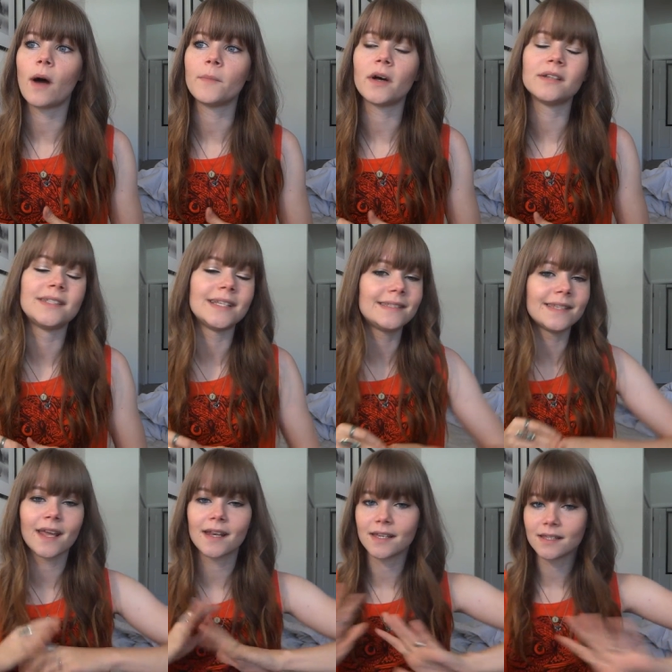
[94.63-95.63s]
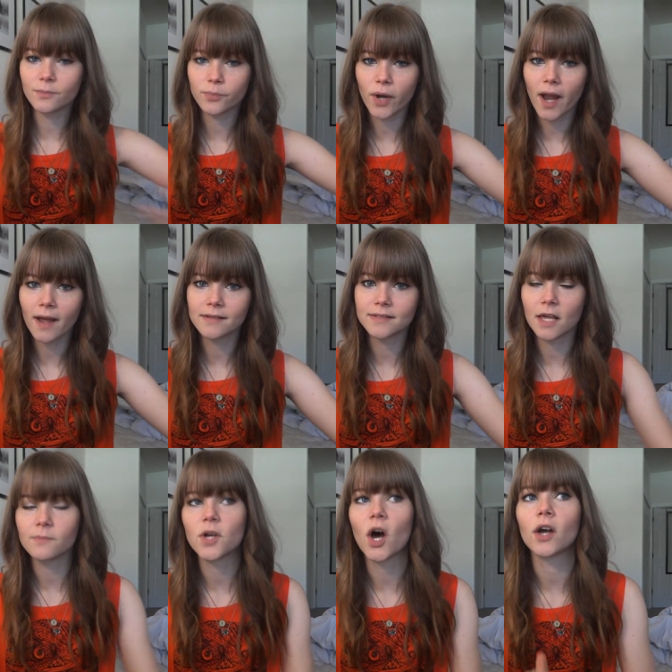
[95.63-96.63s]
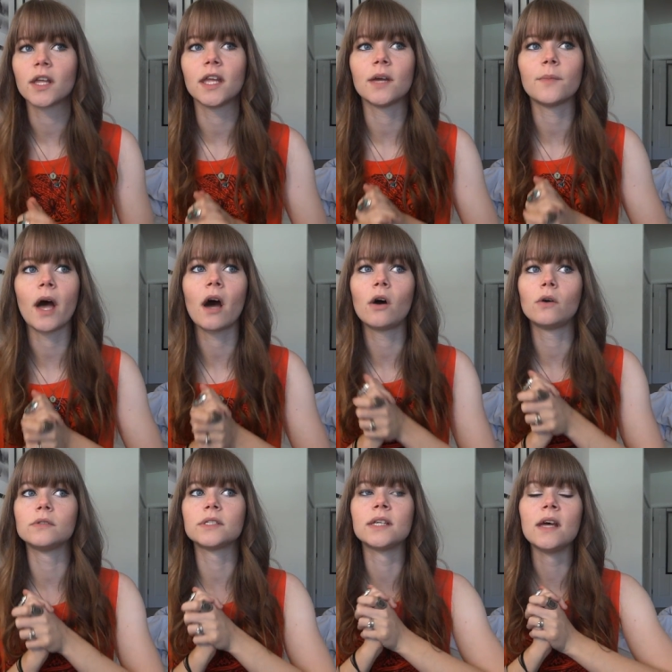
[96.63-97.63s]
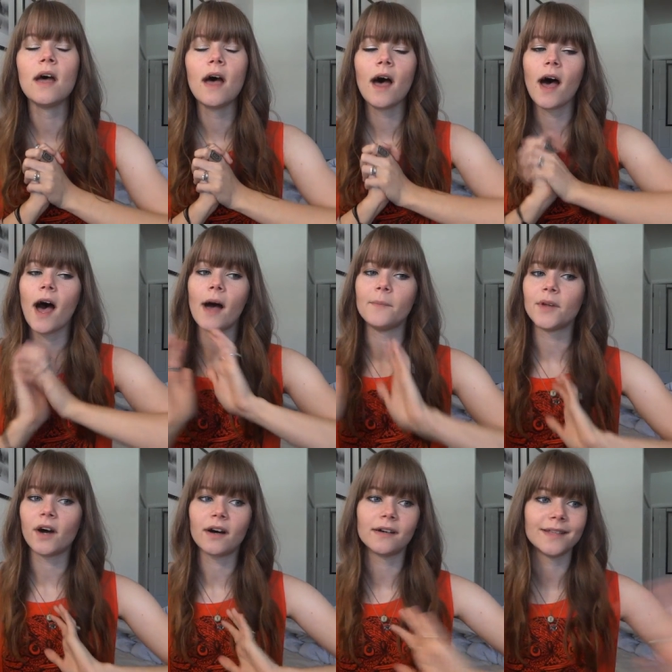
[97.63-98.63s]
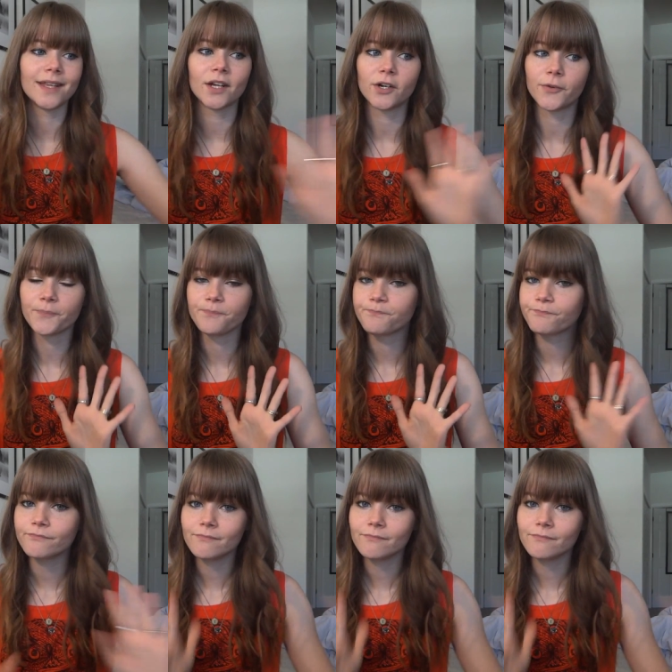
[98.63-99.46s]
I'm not dissing any of the brands I'm talking about I'm not you know